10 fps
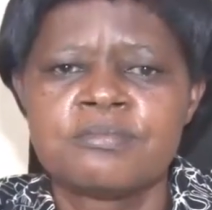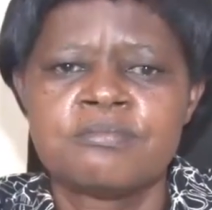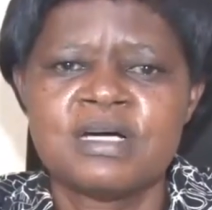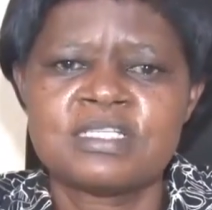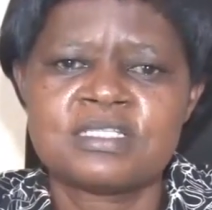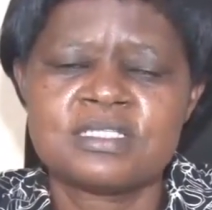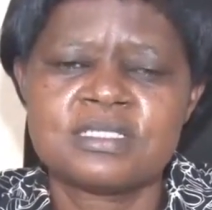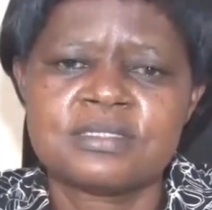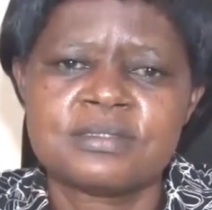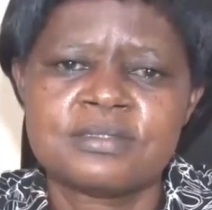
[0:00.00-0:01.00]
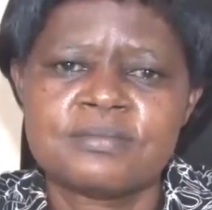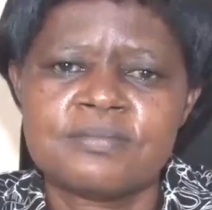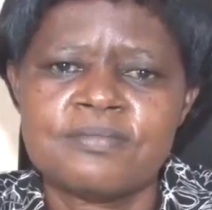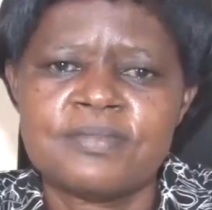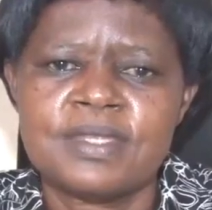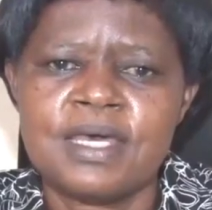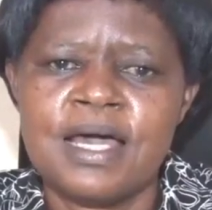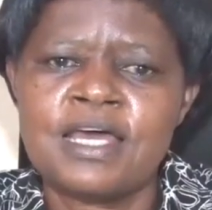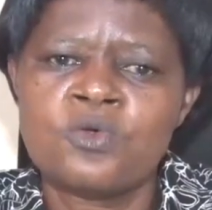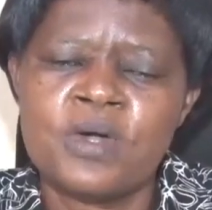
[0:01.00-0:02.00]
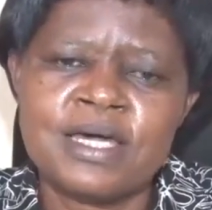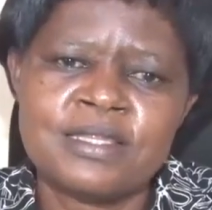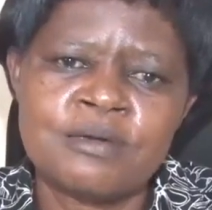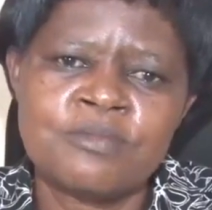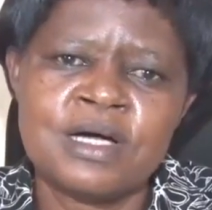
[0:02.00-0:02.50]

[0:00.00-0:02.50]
masks and wear them